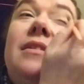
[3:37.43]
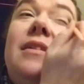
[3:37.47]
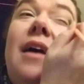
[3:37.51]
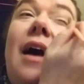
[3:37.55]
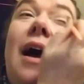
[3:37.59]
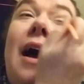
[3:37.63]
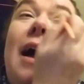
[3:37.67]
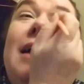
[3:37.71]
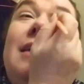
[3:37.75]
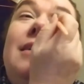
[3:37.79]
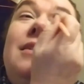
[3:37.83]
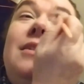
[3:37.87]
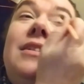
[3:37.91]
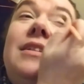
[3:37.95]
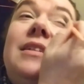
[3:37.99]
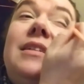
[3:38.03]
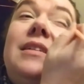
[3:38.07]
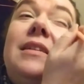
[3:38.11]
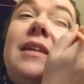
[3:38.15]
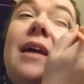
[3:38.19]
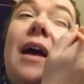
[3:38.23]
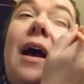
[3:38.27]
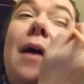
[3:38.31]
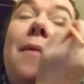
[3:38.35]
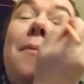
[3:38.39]
I
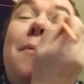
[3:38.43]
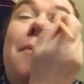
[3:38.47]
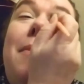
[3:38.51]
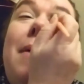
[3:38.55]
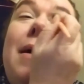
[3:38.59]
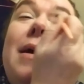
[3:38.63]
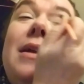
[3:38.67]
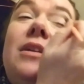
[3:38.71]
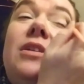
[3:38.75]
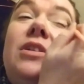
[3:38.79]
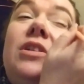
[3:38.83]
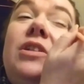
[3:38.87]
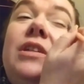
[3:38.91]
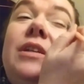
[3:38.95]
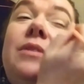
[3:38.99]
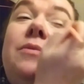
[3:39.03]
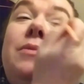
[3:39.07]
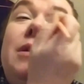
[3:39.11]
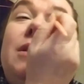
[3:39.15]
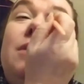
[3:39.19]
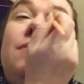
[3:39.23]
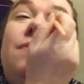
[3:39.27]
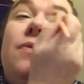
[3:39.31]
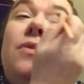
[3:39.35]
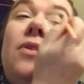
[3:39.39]
bet she
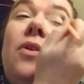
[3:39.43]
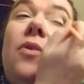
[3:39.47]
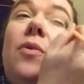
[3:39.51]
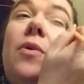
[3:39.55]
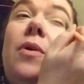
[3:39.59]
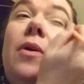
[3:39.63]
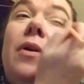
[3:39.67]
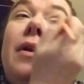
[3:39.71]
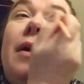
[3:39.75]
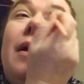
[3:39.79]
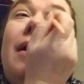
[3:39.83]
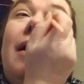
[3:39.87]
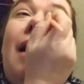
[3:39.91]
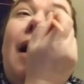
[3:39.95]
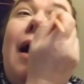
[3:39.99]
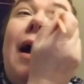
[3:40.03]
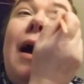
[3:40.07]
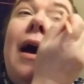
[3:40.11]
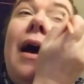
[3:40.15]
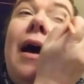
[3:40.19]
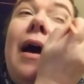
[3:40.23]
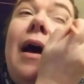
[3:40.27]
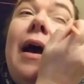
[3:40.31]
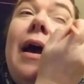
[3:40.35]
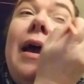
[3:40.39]
was floored.
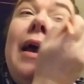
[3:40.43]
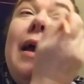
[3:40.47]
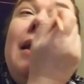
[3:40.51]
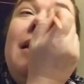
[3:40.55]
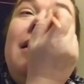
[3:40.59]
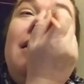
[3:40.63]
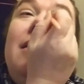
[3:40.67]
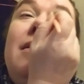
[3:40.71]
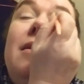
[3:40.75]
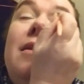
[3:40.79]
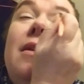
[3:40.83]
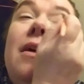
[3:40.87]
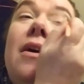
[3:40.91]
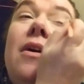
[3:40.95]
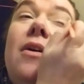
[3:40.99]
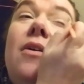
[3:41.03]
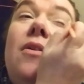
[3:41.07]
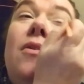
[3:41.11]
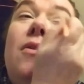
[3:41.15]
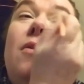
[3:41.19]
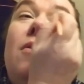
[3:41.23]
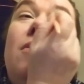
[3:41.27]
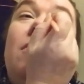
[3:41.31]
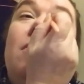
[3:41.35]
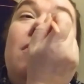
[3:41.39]
I
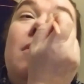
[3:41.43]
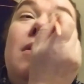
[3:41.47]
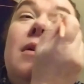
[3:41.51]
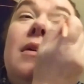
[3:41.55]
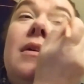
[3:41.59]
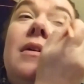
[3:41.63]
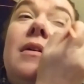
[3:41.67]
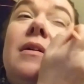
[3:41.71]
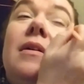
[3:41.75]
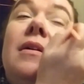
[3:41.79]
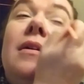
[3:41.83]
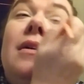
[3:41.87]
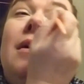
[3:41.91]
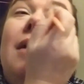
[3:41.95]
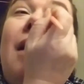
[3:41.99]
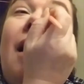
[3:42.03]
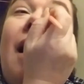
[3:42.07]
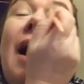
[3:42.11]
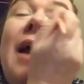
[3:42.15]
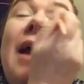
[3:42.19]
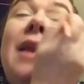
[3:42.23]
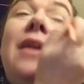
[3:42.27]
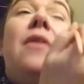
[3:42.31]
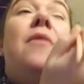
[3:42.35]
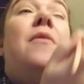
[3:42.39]
know
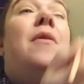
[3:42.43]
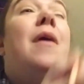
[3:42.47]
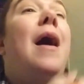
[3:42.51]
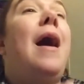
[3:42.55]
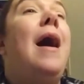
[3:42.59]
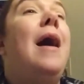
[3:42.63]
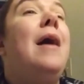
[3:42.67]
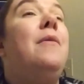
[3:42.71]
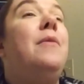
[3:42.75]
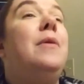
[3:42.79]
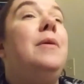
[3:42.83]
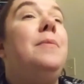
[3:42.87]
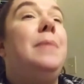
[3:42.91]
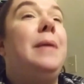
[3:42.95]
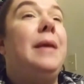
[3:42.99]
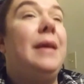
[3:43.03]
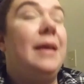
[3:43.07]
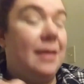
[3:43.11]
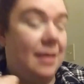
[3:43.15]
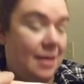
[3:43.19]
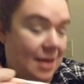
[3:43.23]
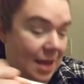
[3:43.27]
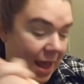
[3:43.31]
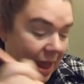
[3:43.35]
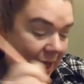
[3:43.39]
I would be.
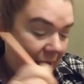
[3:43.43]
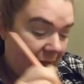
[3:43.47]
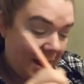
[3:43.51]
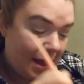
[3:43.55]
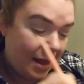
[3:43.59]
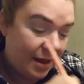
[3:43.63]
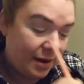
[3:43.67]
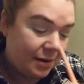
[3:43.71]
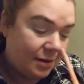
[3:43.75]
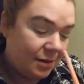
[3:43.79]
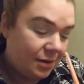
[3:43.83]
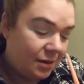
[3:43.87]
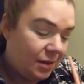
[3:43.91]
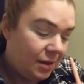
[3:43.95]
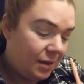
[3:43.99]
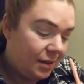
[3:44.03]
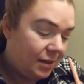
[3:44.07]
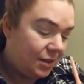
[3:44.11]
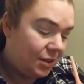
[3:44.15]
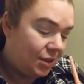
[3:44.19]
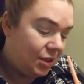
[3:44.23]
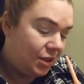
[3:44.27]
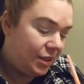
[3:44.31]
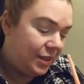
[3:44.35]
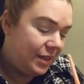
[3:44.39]
And
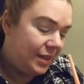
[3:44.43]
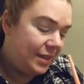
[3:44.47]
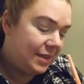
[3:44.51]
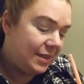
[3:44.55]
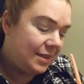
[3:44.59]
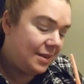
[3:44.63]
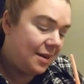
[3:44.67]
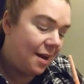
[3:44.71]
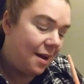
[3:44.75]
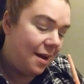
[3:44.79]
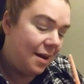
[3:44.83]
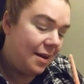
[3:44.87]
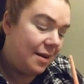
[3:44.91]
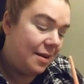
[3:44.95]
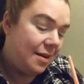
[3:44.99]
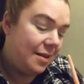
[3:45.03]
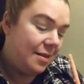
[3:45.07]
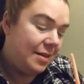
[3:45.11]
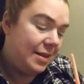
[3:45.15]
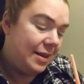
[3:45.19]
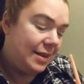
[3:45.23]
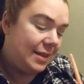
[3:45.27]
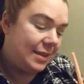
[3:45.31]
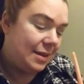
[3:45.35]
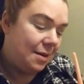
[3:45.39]
she's got
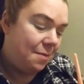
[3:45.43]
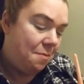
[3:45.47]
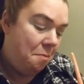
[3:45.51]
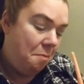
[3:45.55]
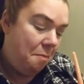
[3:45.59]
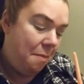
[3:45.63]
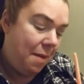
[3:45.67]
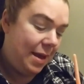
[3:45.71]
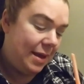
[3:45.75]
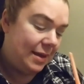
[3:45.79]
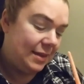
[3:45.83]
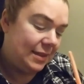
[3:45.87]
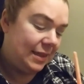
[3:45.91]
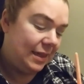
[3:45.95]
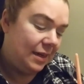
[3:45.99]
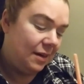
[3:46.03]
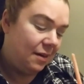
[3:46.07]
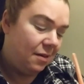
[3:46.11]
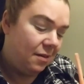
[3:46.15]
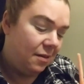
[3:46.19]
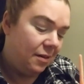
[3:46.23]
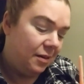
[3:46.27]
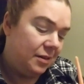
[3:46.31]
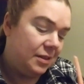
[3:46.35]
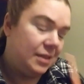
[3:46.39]
this amazing
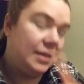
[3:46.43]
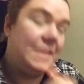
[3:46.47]
heart,